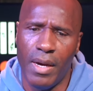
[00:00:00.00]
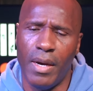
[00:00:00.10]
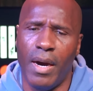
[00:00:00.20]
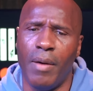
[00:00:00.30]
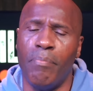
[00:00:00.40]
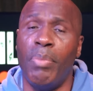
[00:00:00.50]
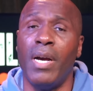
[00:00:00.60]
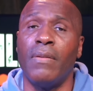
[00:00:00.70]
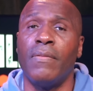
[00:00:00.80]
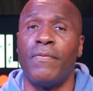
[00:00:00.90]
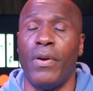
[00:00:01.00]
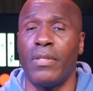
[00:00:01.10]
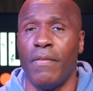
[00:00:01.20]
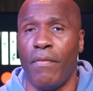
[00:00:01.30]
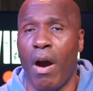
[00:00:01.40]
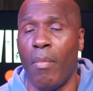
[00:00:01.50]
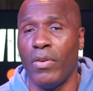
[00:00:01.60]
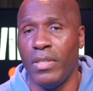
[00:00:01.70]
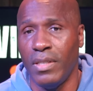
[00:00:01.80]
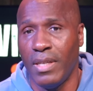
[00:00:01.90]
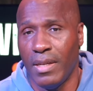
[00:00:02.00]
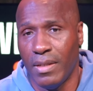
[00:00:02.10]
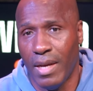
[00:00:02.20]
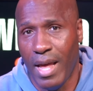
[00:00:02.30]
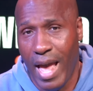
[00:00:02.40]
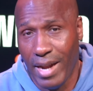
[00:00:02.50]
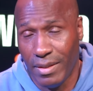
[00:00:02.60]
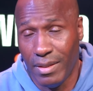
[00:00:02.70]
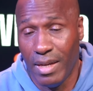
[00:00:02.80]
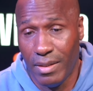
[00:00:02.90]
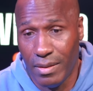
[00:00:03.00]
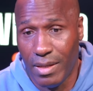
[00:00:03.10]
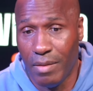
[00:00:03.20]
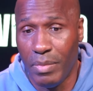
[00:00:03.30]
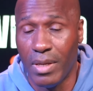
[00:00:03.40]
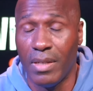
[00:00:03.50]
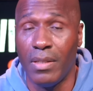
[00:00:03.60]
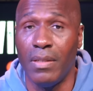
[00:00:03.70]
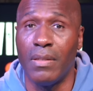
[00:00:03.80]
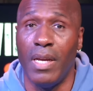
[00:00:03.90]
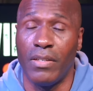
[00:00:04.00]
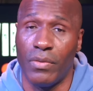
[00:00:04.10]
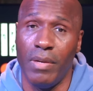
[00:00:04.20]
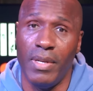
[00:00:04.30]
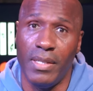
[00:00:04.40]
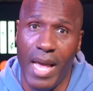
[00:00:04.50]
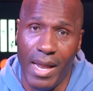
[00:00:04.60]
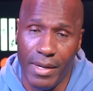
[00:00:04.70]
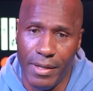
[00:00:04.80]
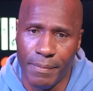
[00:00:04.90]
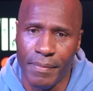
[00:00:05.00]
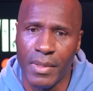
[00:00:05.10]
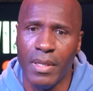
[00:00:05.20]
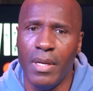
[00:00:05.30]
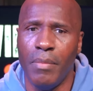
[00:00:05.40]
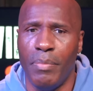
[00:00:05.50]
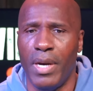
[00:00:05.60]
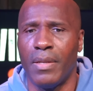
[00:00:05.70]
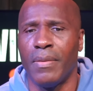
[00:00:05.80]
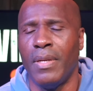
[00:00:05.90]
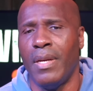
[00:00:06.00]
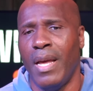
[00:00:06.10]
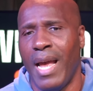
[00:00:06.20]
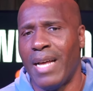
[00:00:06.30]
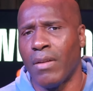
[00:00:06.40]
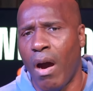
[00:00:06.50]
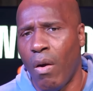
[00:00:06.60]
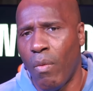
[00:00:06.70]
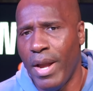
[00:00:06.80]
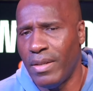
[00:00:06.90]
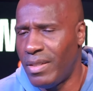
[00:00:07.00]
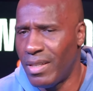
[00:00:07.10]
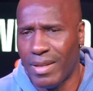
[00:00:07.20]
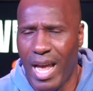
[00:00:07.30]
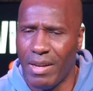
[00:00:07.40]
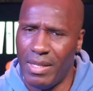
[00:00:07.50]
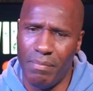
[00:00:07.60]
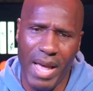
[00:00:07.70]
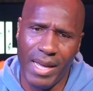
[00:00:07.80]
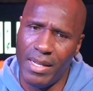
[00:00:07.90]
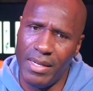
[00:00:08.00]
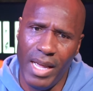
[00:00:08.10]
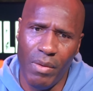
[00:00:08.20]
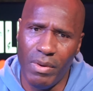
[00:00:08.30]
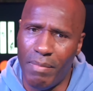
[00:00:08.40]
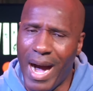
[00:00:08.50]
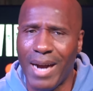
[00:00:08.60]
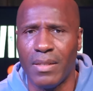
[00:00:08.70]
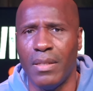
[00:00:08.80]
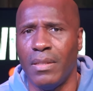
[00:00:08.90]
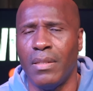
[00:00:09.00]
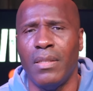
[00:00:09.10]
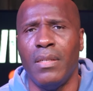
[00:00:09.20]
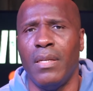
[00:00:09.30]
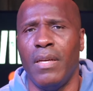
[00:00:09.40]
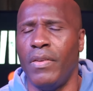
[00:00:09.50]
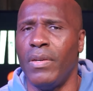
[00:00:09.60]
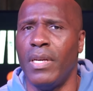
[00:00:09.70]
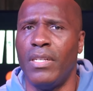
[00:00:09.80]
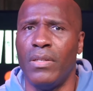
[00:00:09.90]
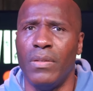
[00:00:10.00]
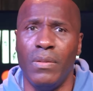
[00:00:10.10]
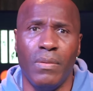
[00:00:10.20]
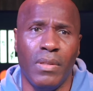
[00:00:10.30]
Uh, but first and foremost, she's getting the action that she's getting because she's extremely talented. But as always, just like in back in the day with boxing, if you can get you